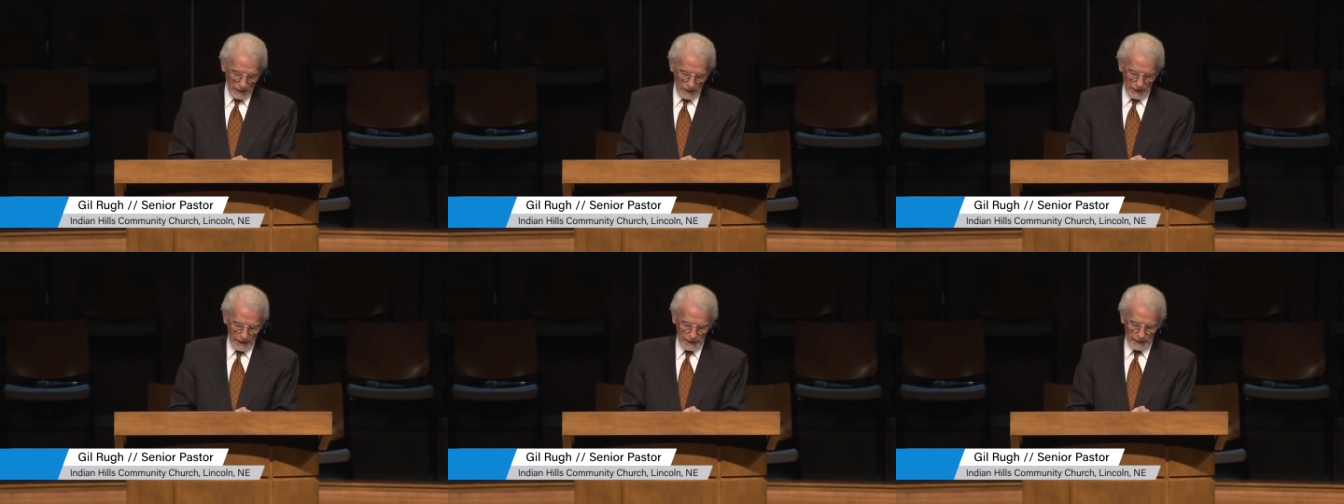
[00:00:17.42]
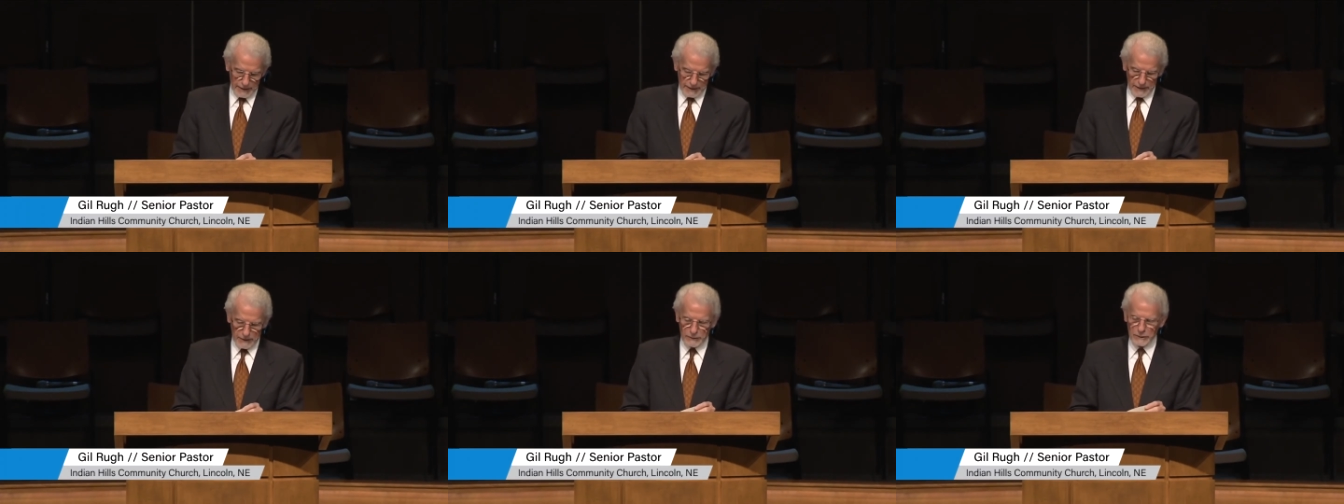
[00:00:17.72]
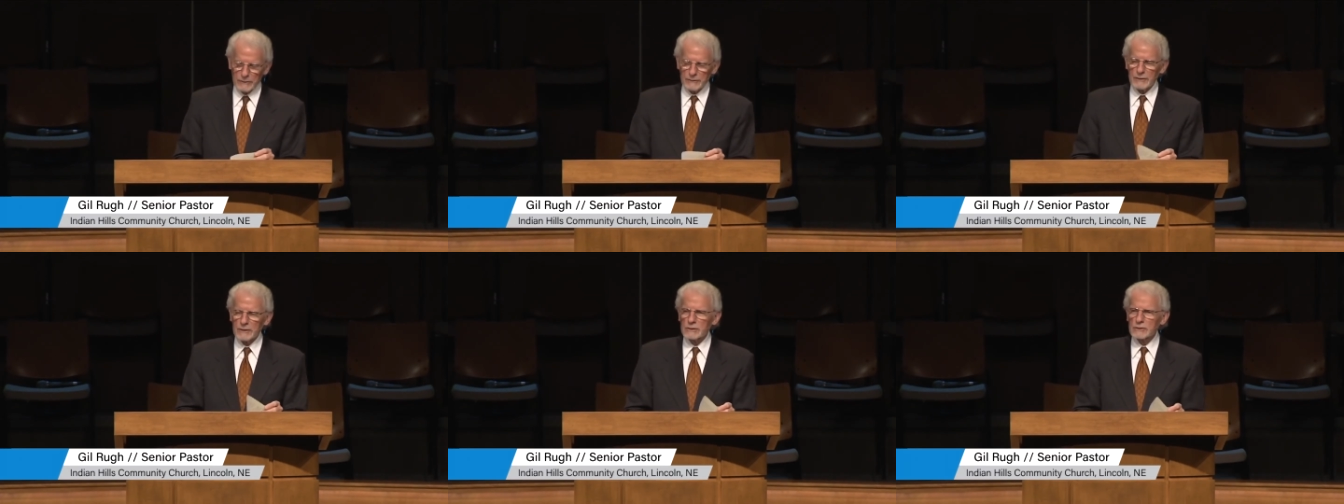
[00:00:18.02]
uh,
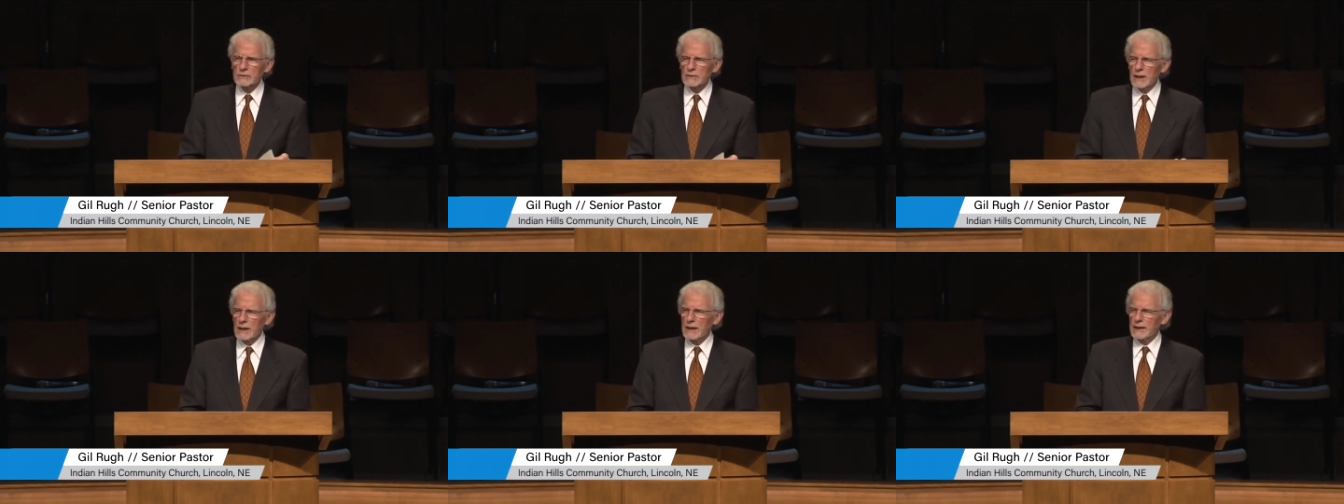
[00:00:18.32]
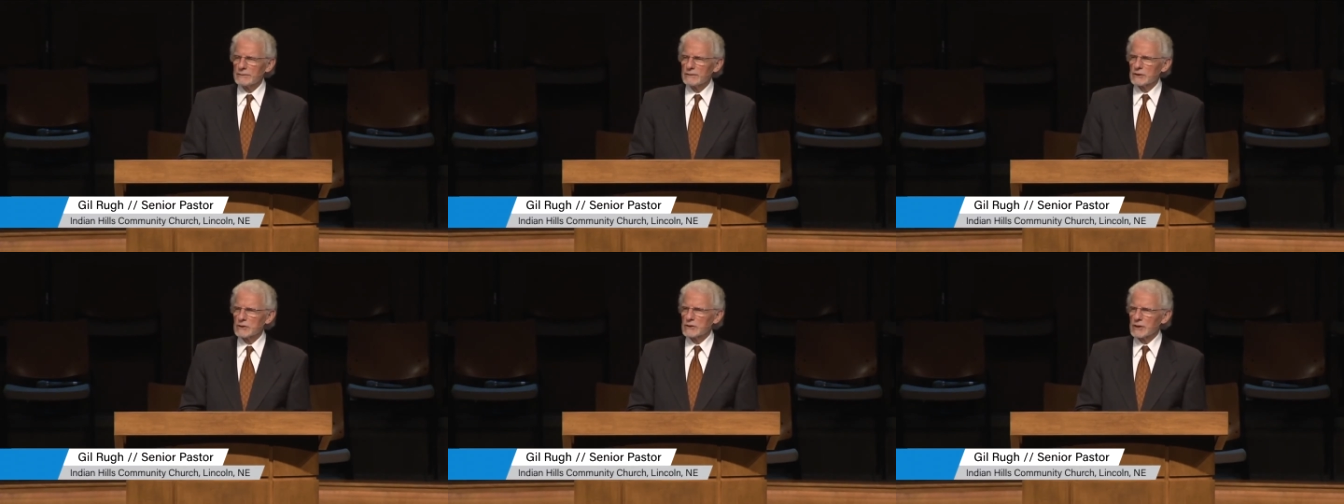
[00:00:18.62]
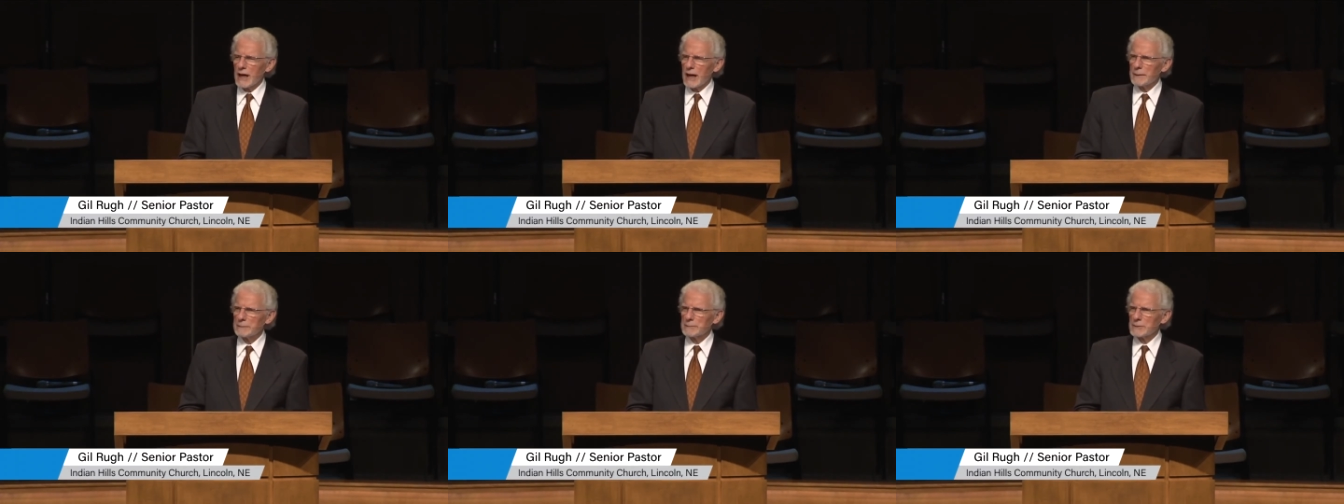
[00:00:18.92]
in the first 11
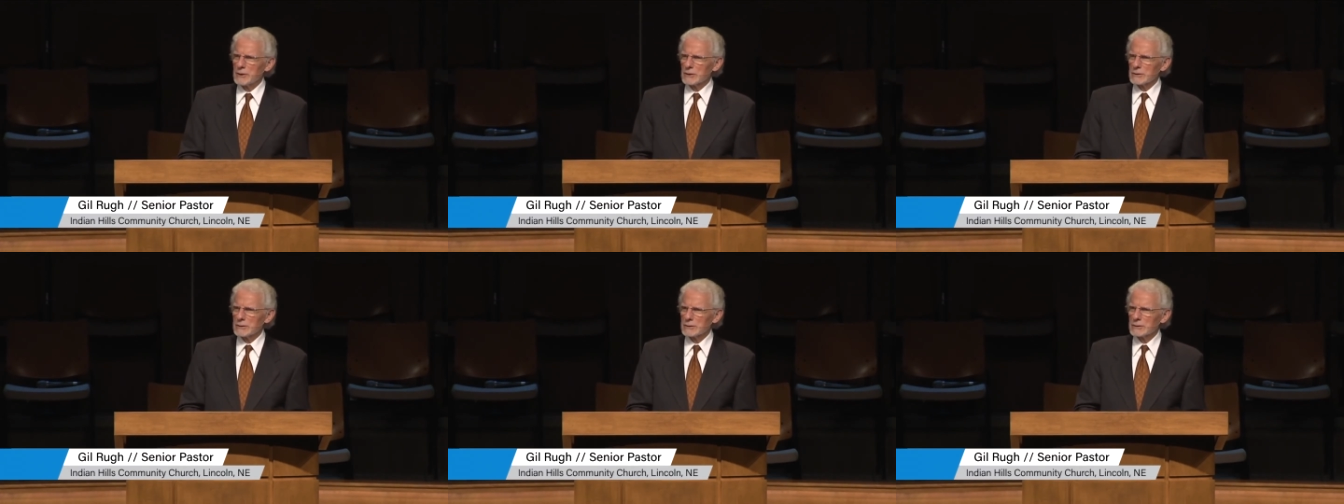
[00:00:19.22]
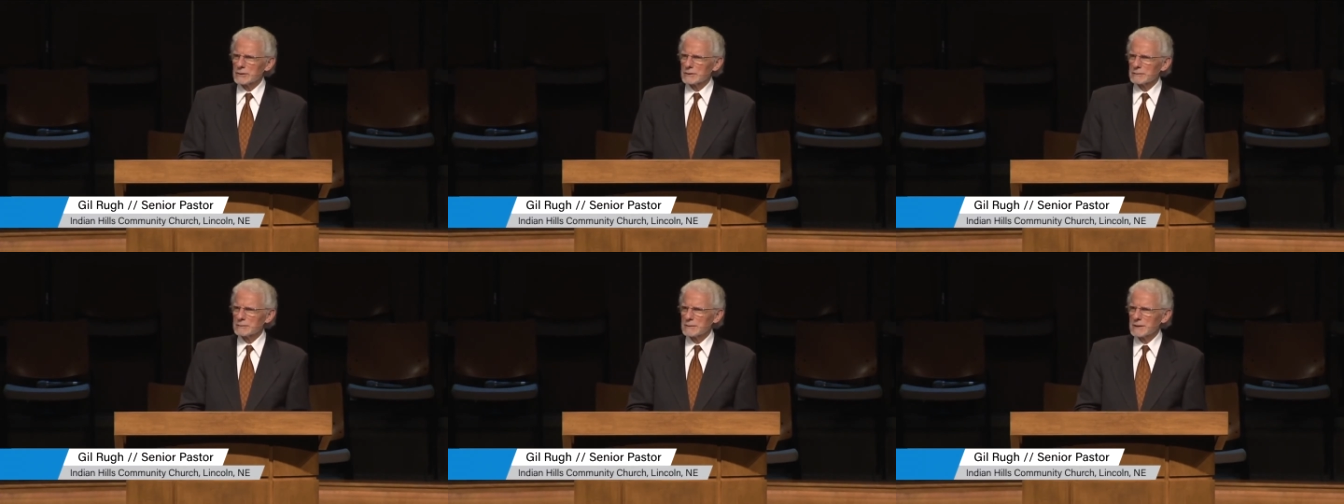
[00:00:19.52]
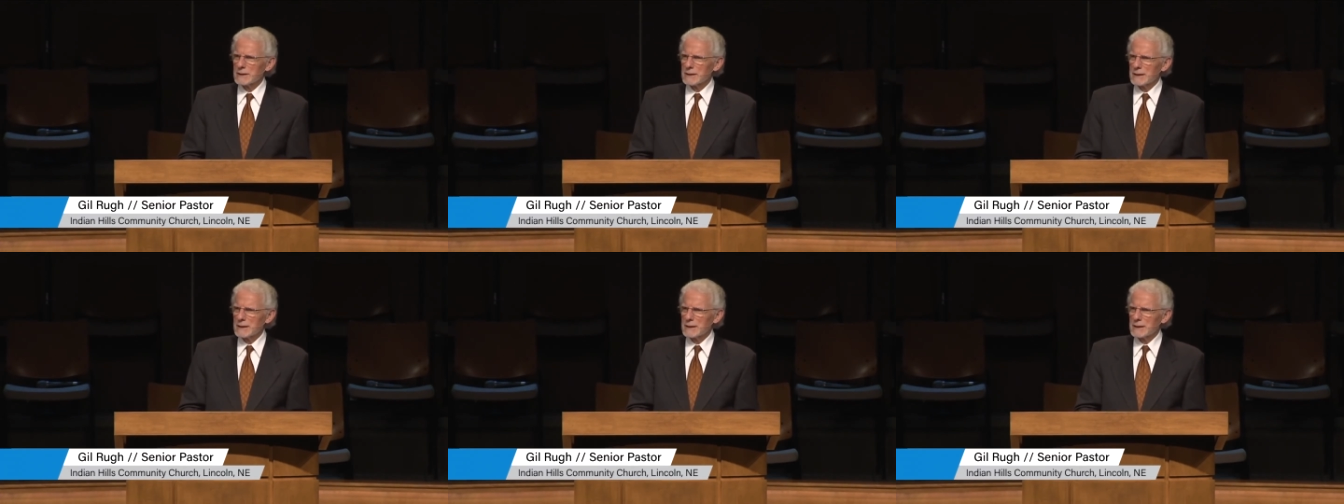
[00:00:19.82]
chapters,